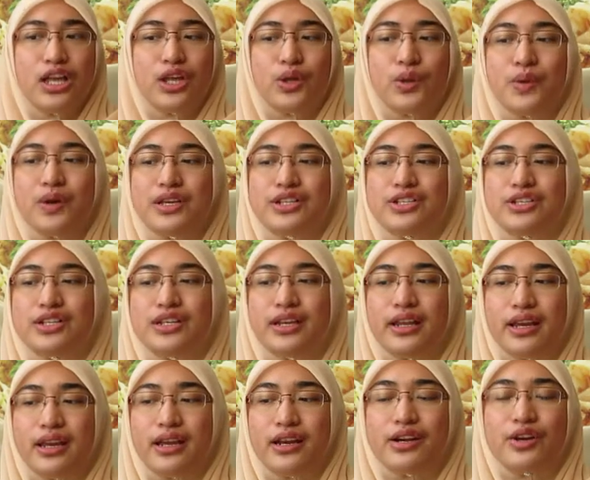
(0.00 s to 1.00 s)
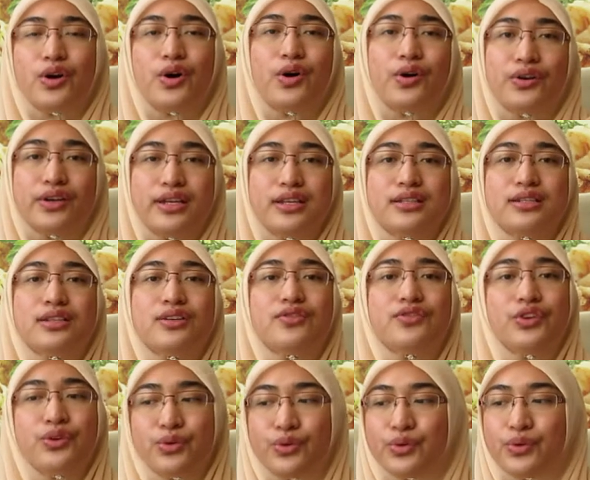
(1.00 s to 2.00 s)
questionnaire, or
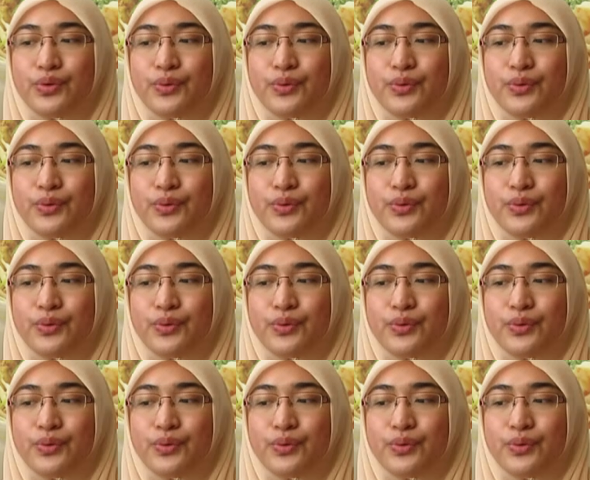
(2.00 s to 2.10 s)
interview.